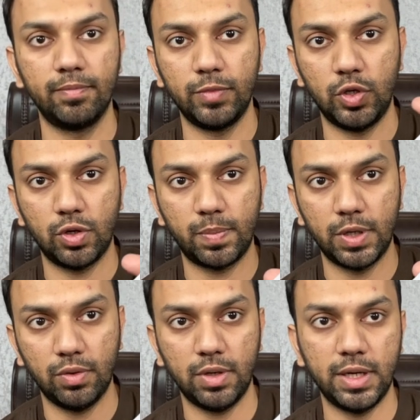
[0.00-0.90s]
your
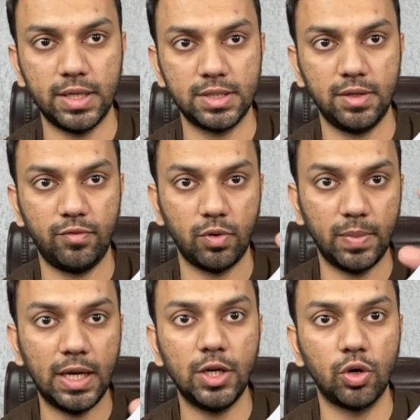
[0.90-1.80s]
your SN from
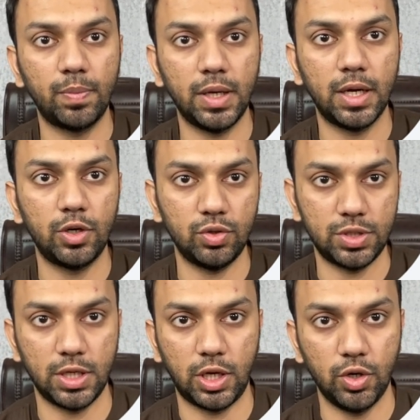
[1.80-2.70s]
in OPR to
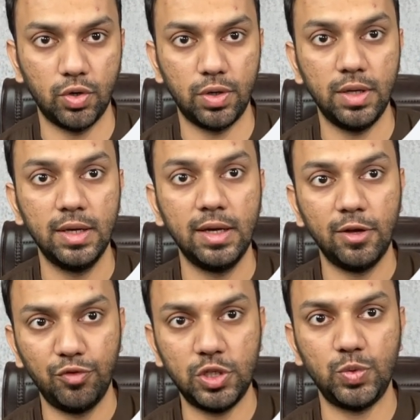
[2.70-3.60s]
secured,
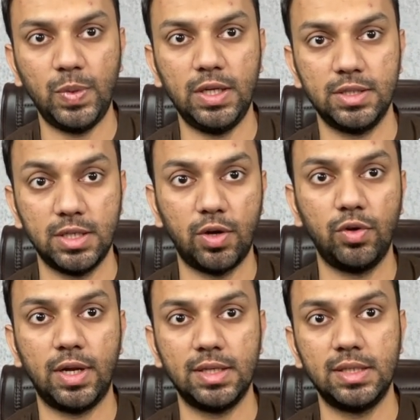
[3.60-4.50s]
which means now
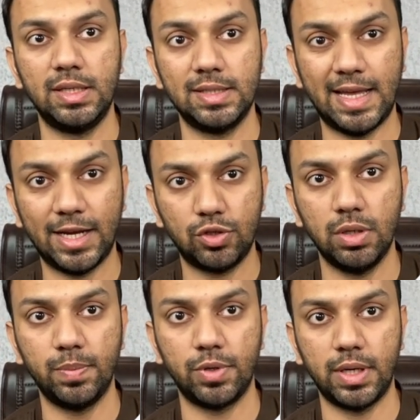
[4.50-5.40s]
your SN is
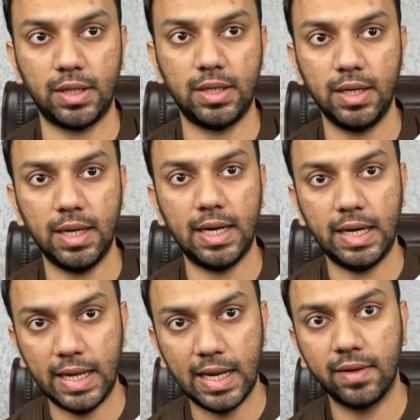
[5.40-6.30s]
actually protected, and
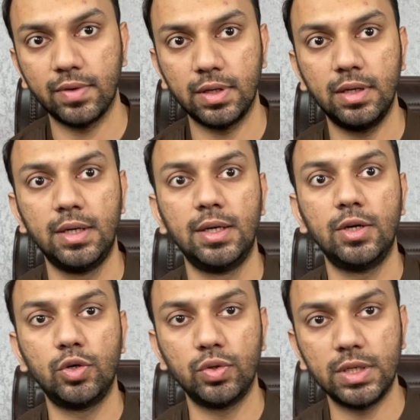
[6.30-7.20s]
anyone
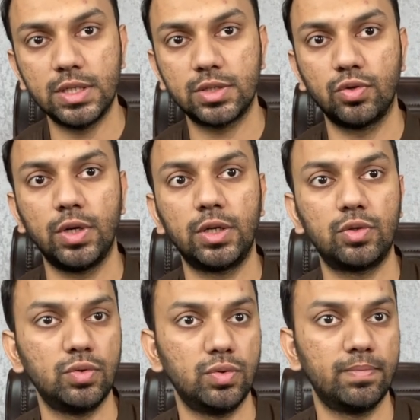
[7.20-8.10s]
who is going
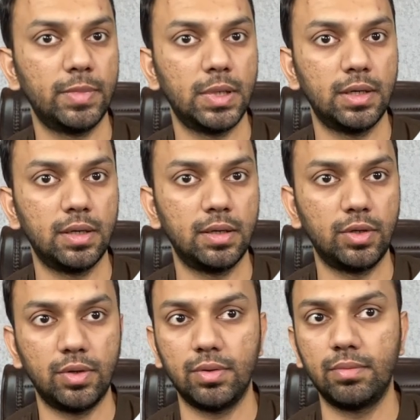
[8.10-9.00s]
to
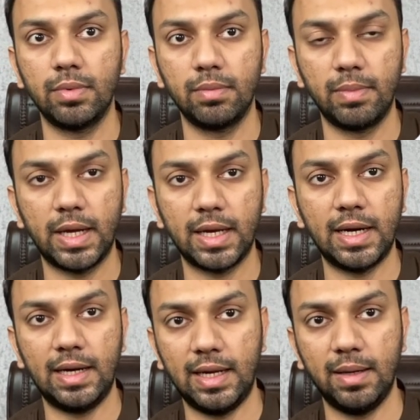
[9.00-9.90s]
make an
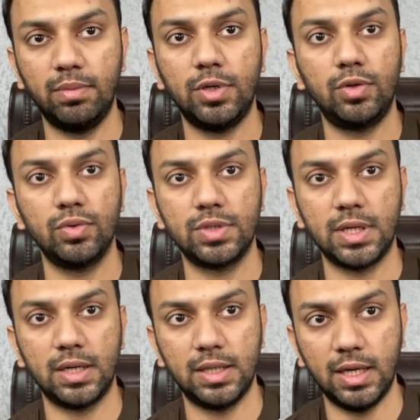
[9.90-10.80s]
attempt to
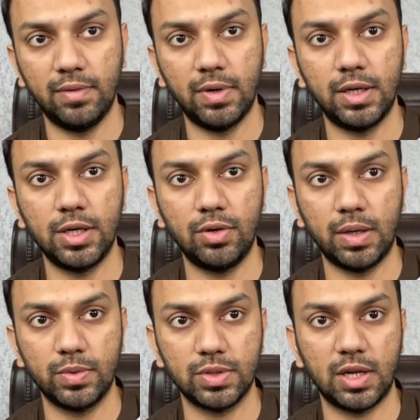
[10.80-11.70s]
send the inventory to
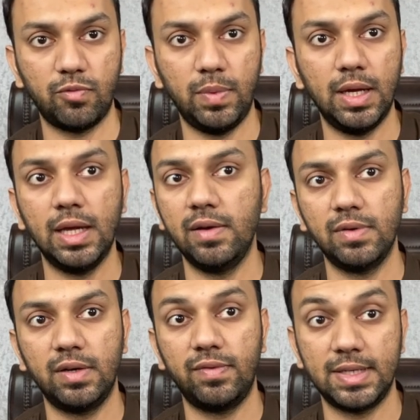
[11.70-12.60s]
Amazon FBA,
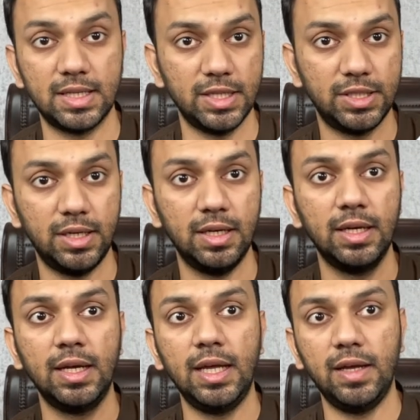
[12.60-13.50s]
even if it's legit,
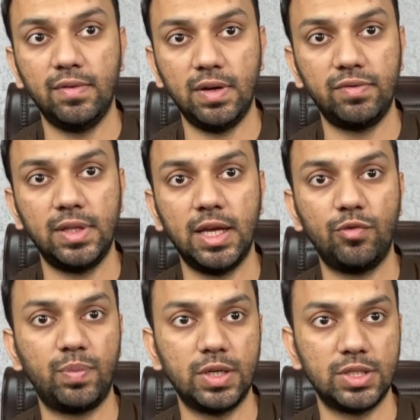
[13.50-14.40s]
even if they
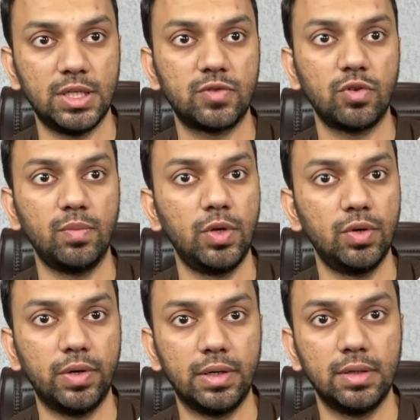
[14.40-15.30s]
have purchased from your